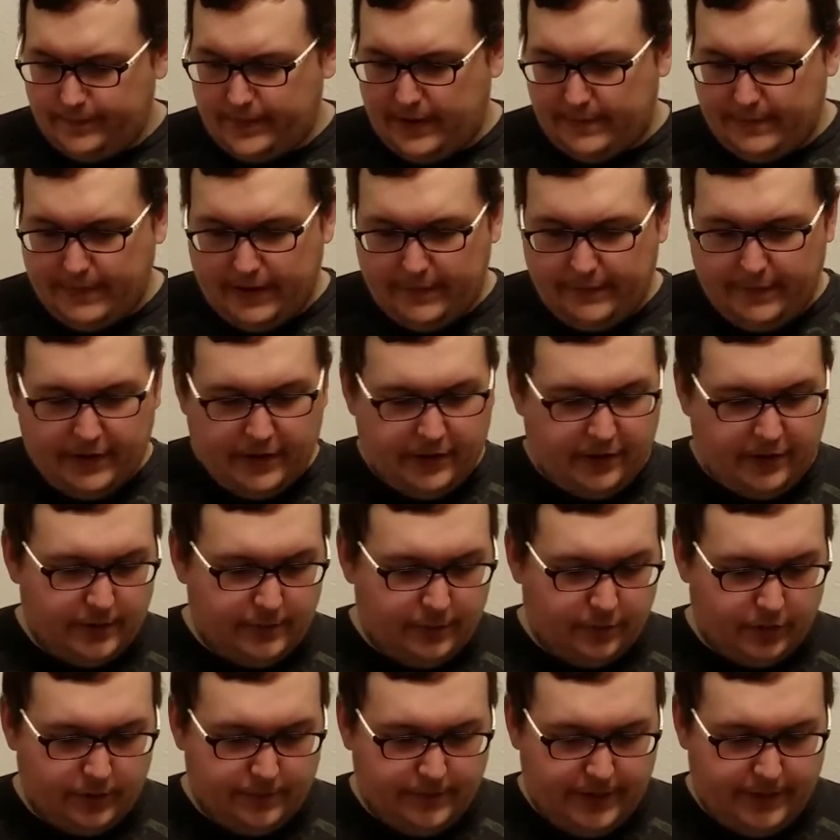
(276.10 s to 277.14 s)
it might be
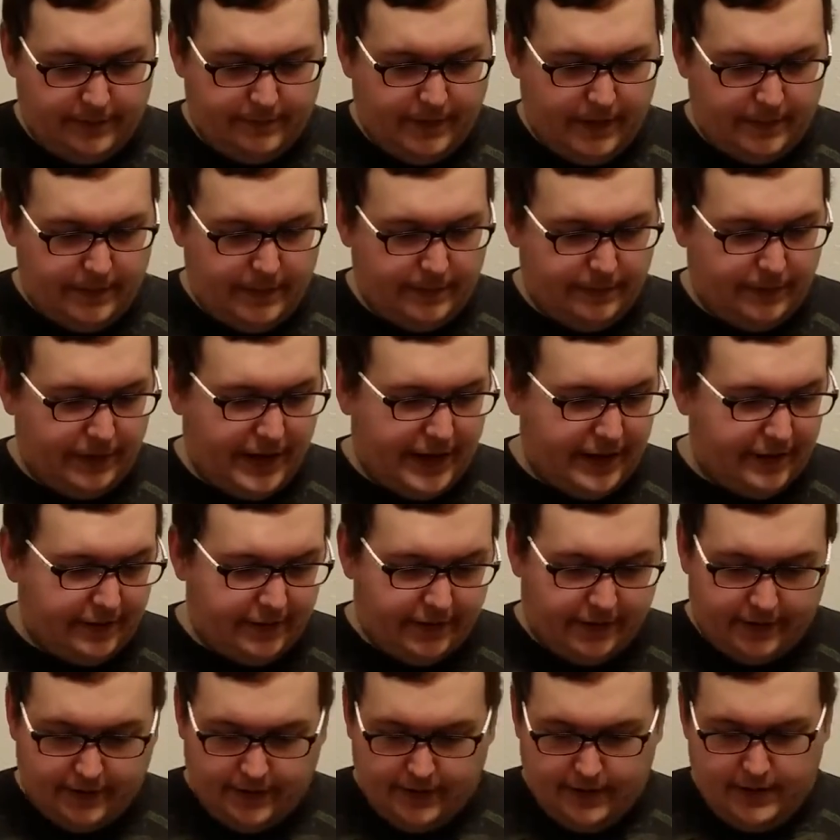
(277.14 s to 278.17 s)
cardboard, but it might be
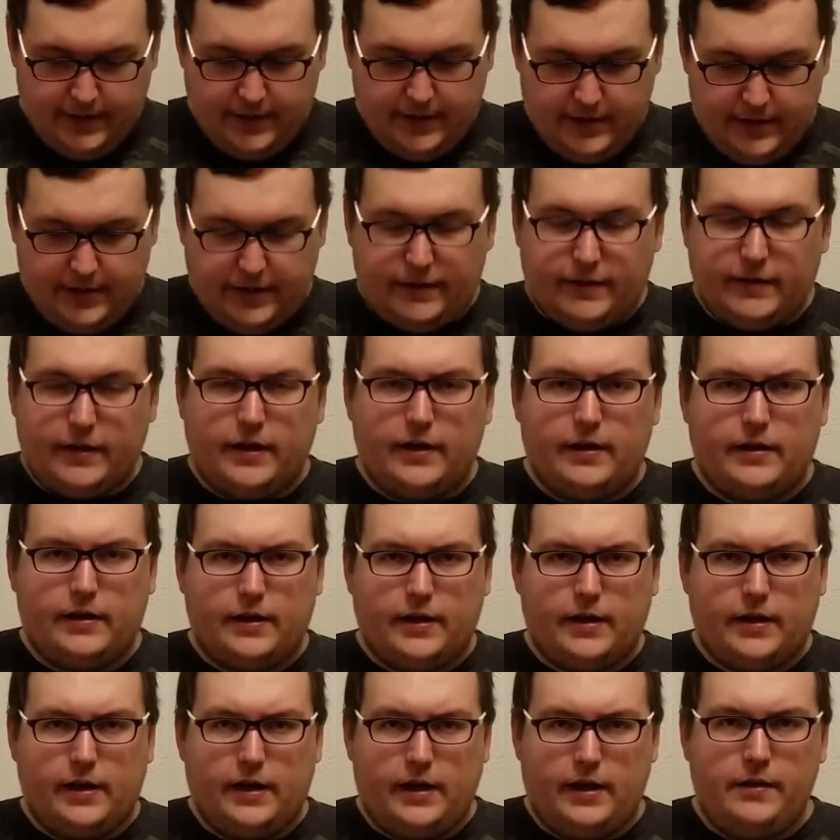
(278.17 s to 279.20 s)
plastic. It's got a
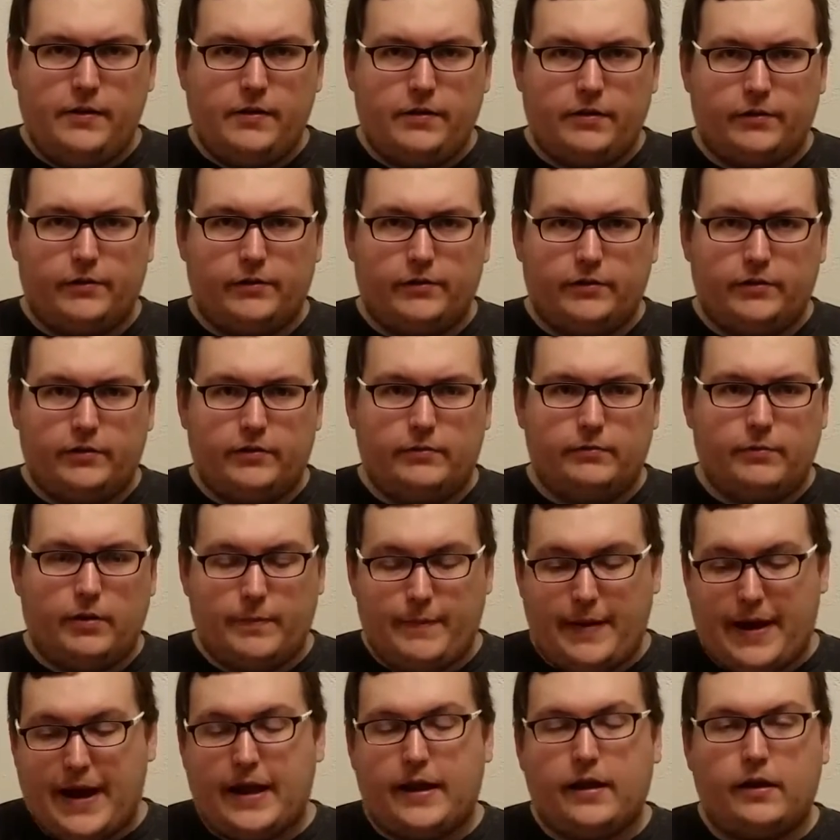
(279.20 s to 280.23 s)
kind of insert with
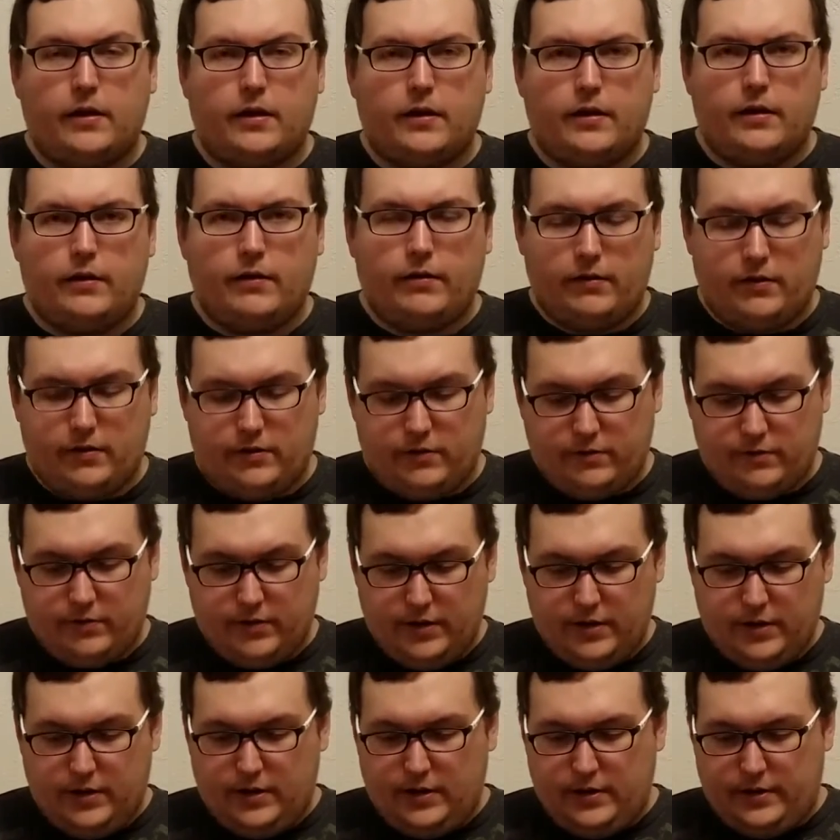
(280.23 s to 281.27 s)
padding on it. So
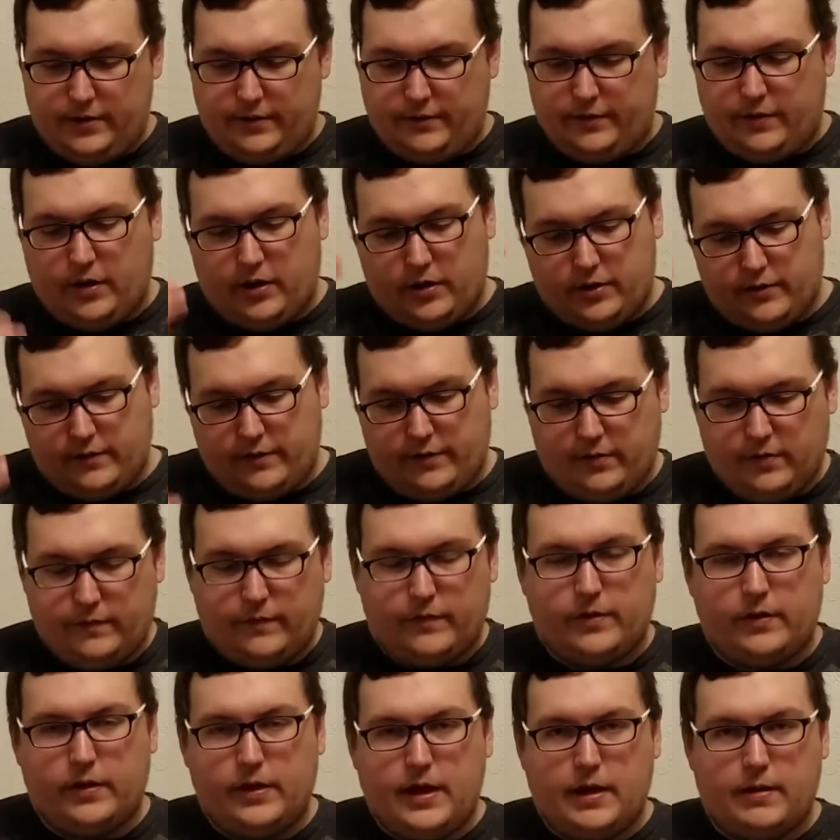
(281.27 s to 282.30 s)
there's a hard
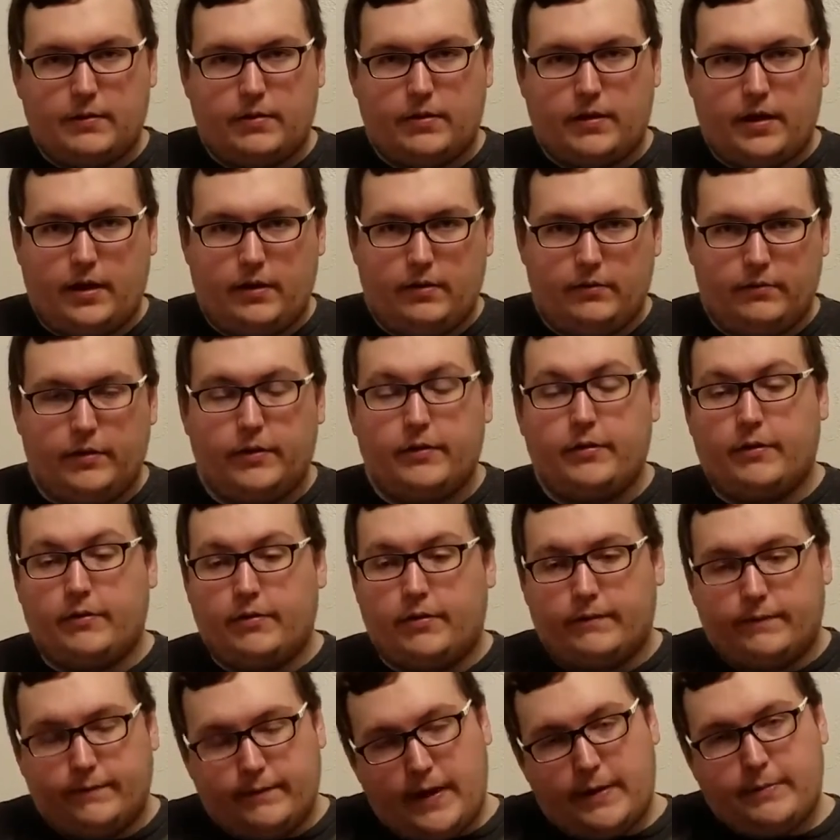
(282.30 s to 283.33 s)
surface on the outside, or there's
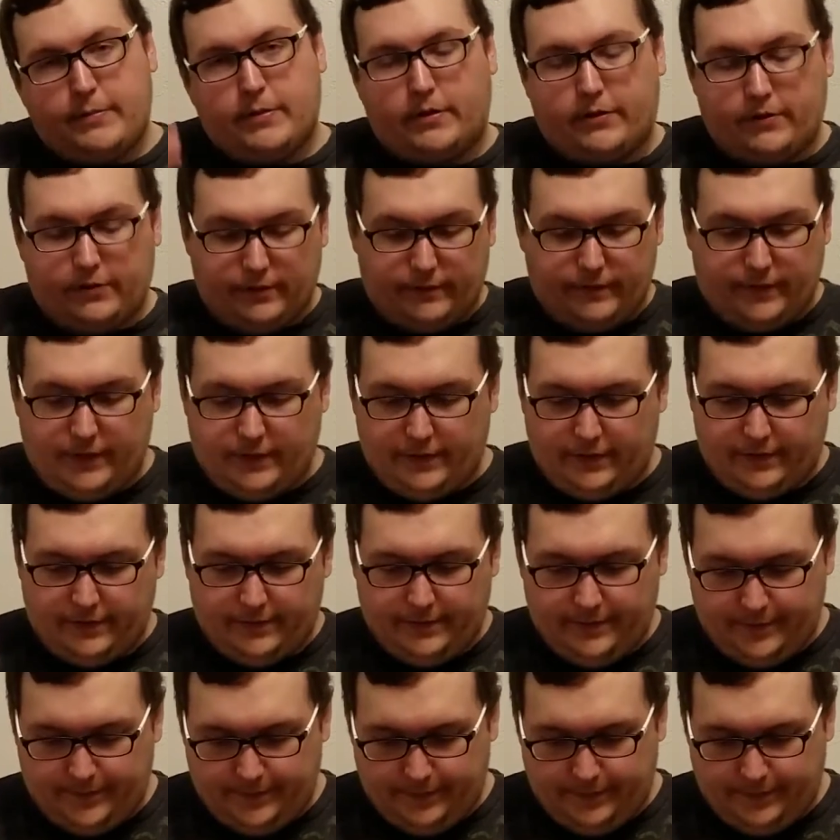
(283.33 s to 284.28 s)
a fabric surface.